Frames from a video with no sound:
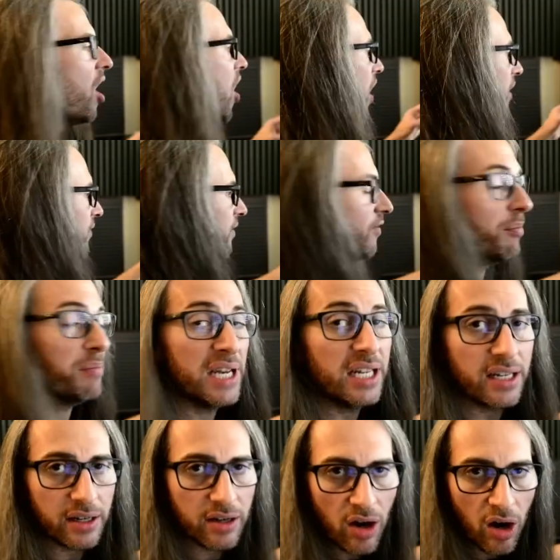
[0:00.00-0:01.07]
off of a
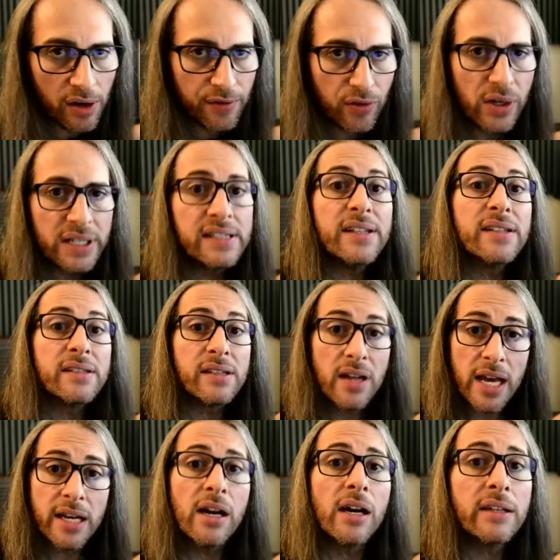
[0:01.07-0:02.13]
media card. For instance,
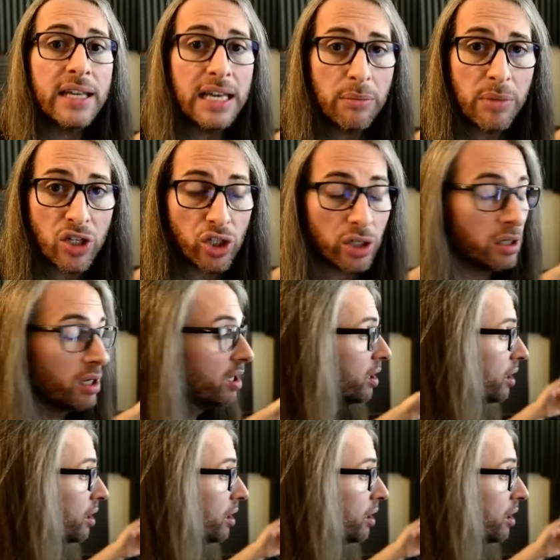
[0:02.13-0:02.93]
Nikon KeyMission.